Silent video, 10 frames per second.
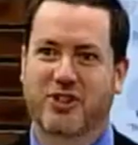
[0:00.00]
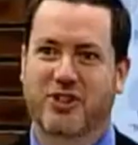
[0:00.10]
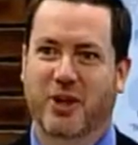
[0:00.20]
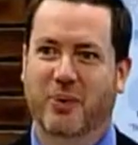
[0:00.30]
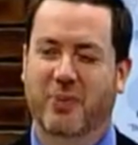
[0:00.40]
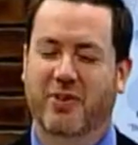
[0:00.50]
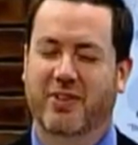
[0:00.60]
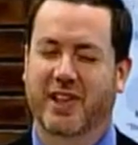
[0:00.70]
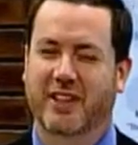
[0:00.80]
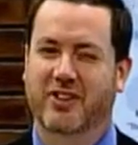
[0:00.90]
don't
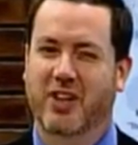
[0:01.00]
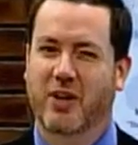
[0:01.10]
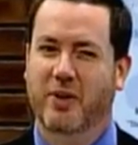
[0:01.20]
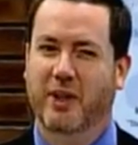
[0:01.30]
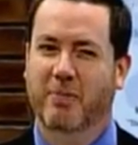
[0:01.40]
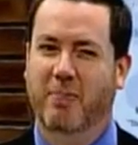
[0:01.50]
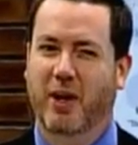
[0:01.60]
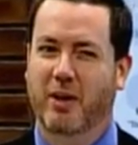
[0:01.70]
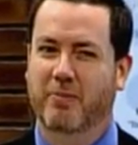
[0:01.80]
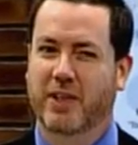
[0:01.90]
think so, in
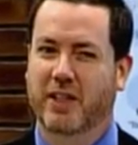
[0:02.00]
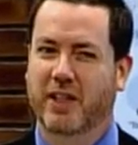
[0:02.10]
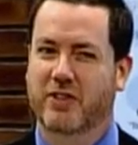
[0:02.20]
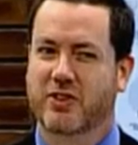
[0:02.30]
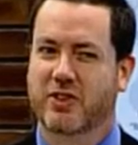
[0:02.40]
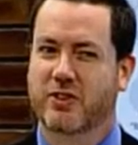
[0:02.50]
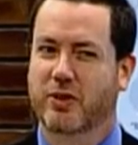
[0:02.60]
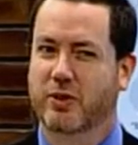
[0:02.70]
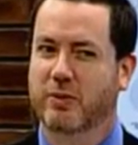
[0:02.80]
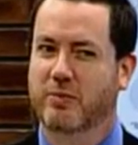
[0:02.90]
part because the
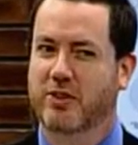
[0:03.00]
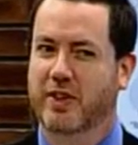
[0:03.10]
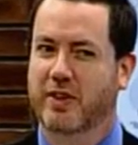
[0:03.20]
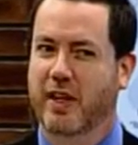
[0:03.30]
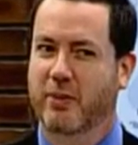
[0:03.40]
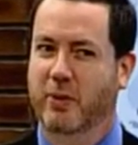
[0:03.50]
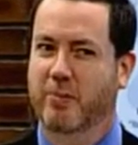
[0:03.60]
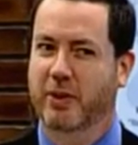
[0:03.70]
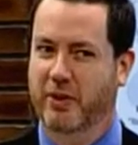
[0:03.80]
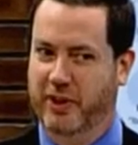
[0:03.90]
tombs that they were
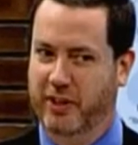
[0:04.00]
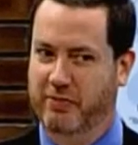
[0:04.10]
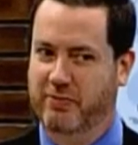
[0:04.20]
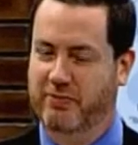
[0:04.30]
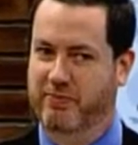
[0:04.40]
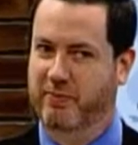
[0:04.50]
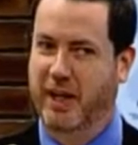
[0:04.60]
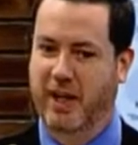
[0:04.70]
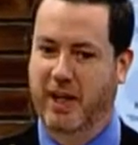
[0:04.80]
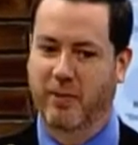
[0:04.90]
building
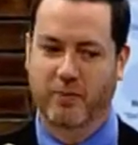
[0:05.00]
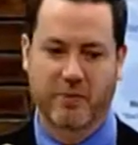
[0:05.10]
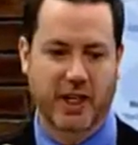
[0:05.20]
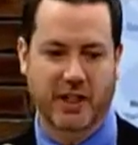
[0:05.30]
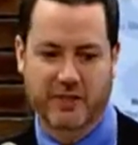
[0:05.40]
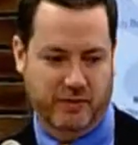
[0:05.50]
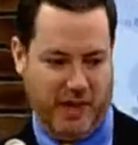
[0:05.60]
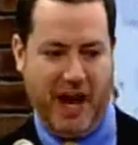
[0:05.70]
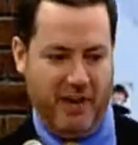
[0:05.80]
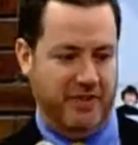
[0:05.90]
uh,
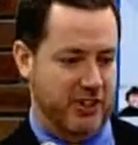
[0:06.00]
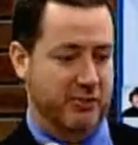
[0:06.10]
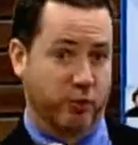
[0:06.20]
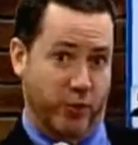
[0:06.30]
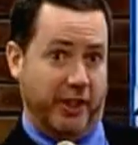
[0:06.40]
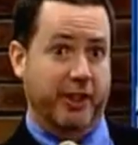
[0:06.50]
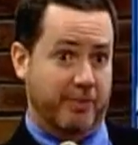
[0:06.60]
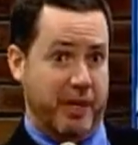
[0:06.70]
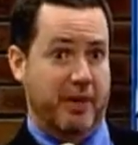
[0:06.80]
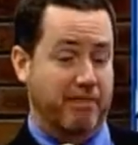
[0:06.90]
have these really
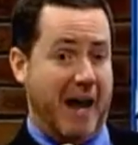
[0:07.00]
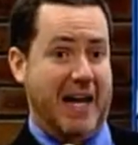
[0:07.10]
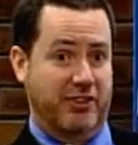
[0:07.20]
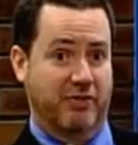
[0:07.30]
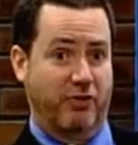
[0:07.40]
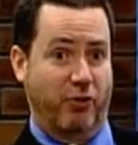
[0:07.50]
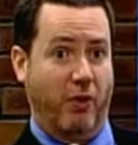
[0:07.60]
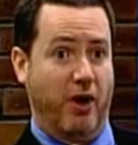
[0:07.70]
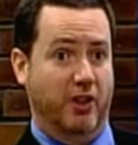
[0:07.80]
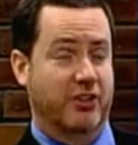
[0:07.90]
big, massive
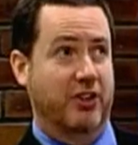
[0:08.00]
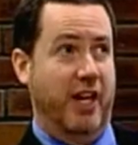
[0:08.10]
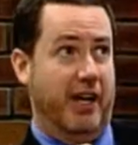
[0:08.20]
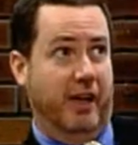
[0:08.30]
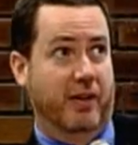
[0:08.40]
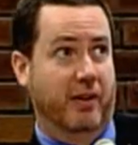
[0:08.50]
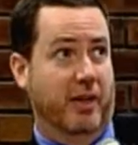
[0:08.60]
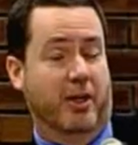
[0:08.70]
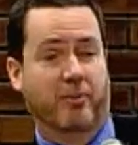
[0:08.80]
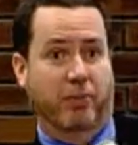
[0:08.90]
trunks and
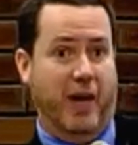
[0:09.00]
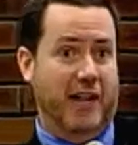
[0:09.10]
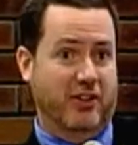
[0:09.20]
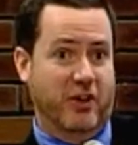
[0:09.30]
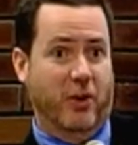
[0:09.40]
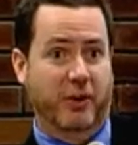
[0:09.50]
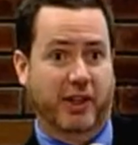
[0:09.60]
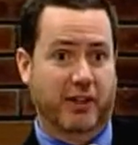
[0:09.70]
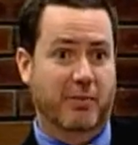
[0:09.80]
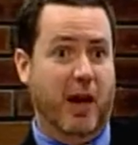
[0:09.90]
planks
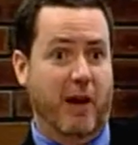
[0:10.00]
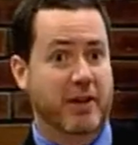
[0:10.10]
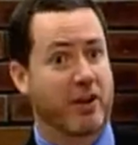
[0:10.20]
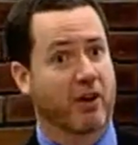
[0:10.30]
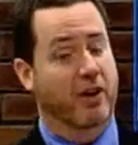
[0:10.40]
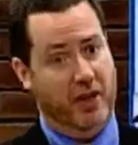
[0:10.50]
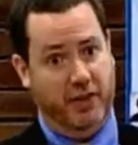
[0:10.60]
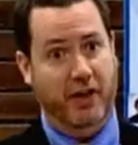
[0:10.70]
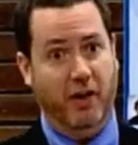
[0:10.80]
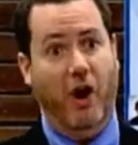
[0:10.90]
holding them up. I mean, there,
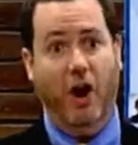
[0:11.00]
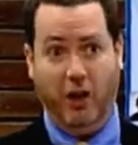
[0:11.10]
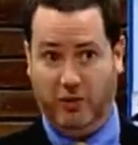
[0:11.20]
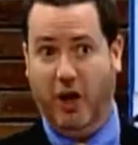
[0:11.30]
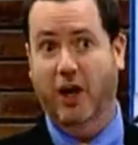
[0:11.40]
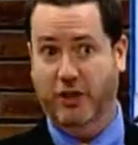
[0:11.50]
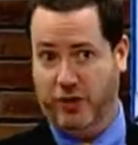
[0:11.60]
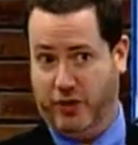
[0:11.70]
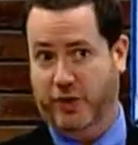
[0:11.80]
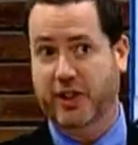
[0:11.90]
there are
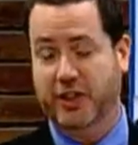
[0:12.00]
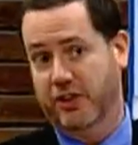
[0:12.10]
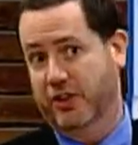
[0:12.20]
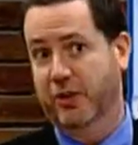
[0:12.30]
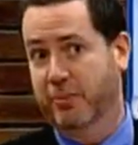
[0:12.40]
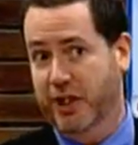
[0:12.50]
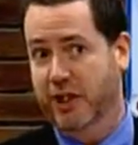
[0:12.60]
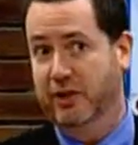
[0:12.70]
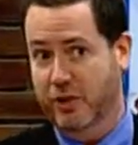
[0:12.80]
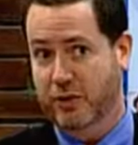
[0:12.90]
large trees still
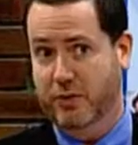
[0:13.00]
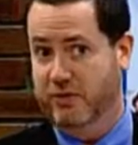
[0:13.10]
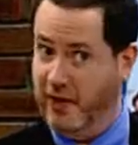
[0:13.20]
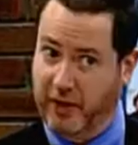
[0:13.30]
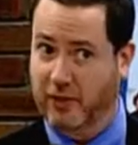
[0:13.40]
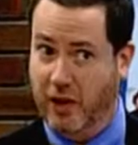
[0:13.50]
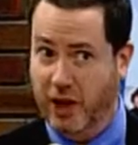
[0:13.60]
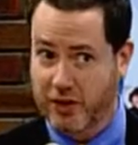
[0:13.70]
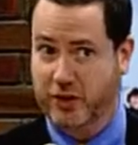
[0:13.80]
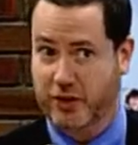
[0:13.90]
being used, very
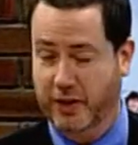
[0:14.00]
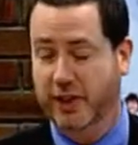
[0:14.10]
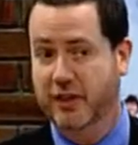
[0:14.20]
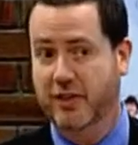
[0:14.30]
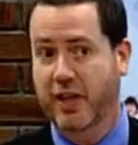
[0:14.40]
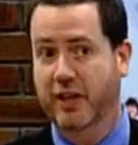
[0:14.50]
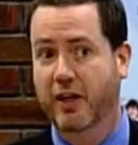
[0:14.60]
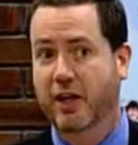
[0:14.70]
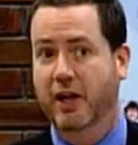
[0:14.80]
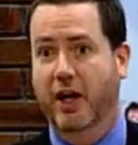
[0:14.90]
large trees. and.
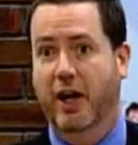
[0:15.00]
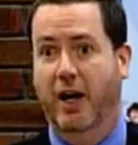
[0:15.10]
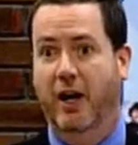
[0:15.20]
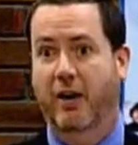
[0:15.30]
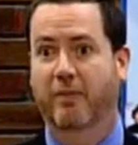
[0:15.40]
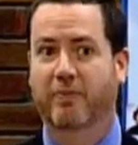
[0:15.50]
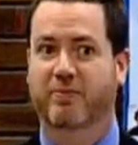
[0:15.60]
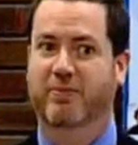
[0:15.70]
Um,